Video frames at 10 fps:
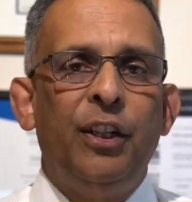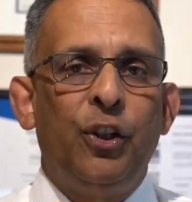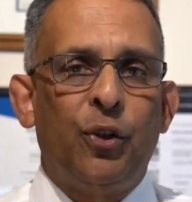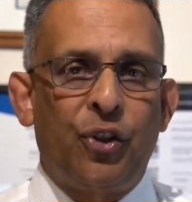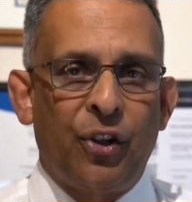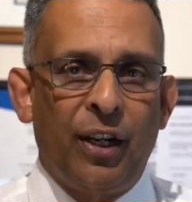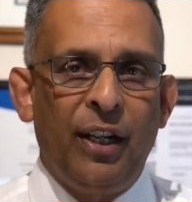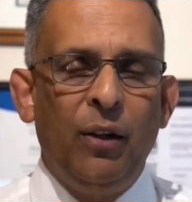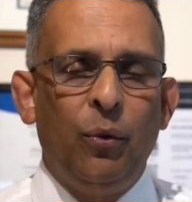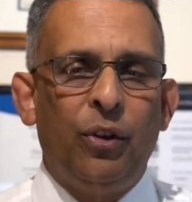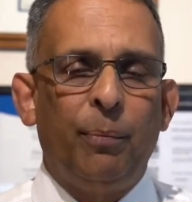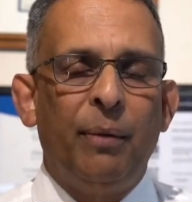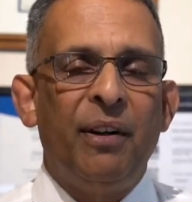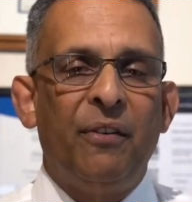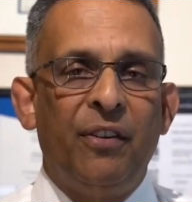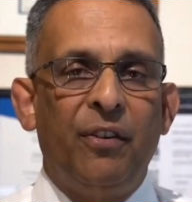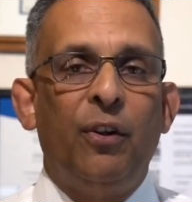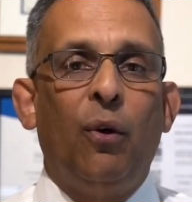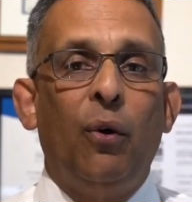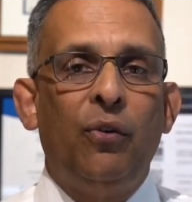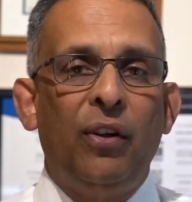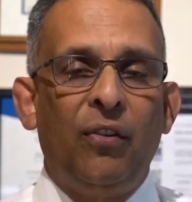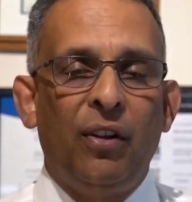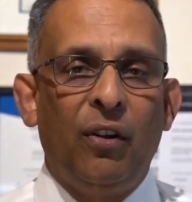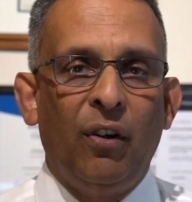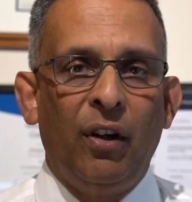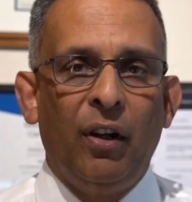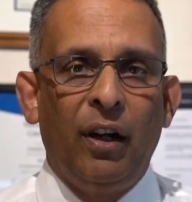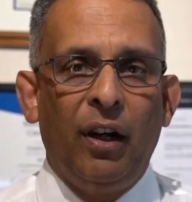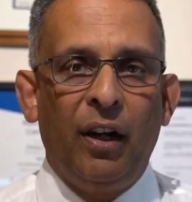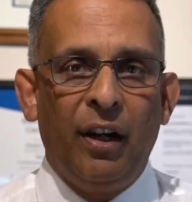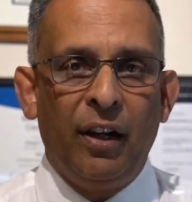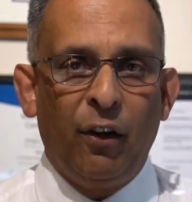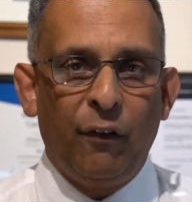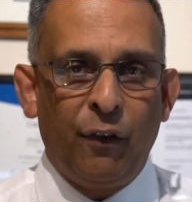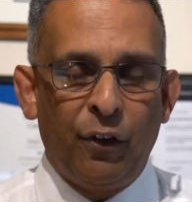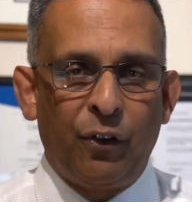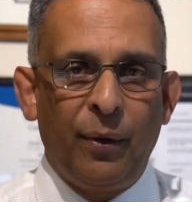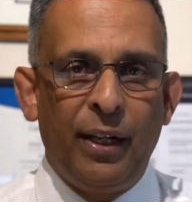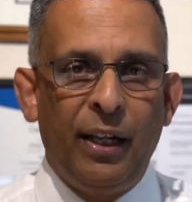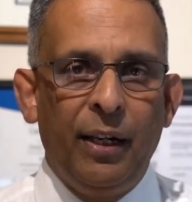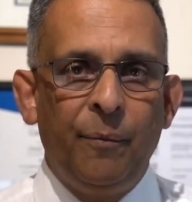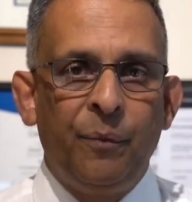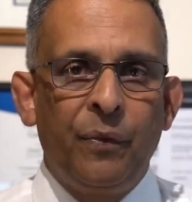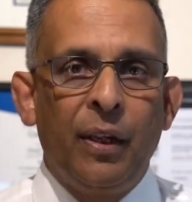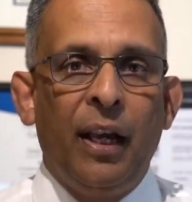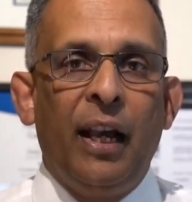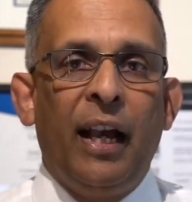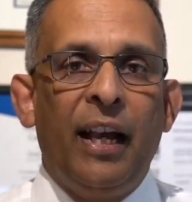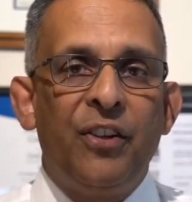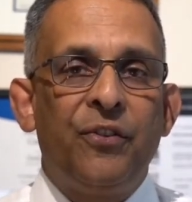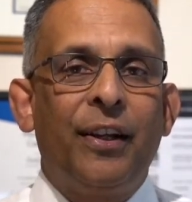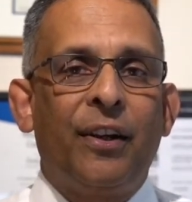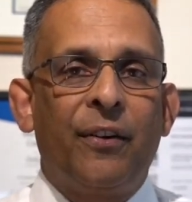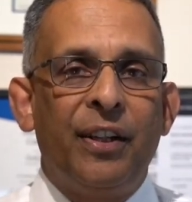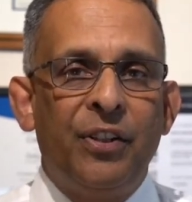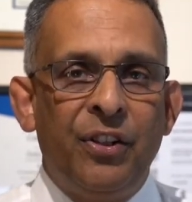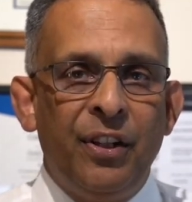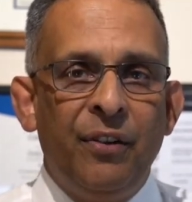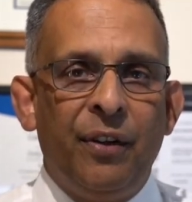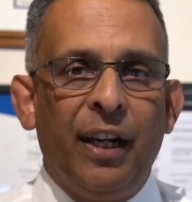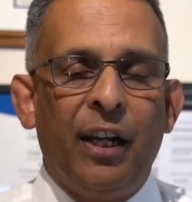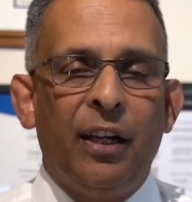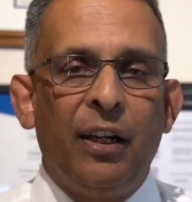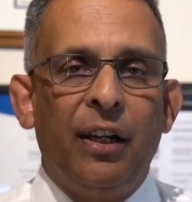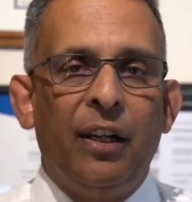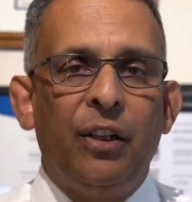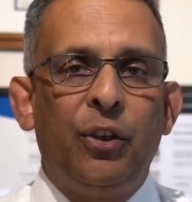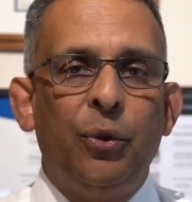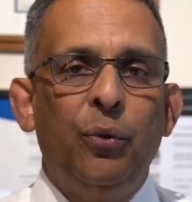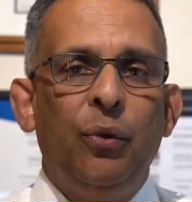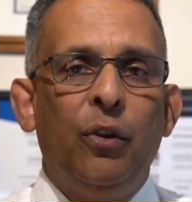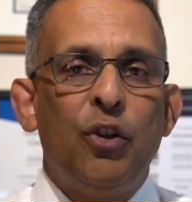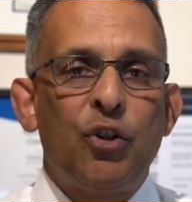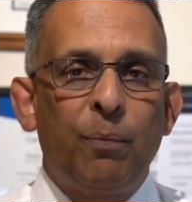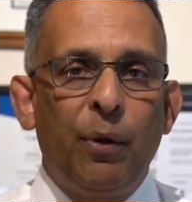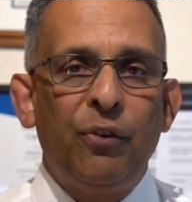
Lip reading: whether your child, who is a permanent resident or citizen of Australia, has the criteria to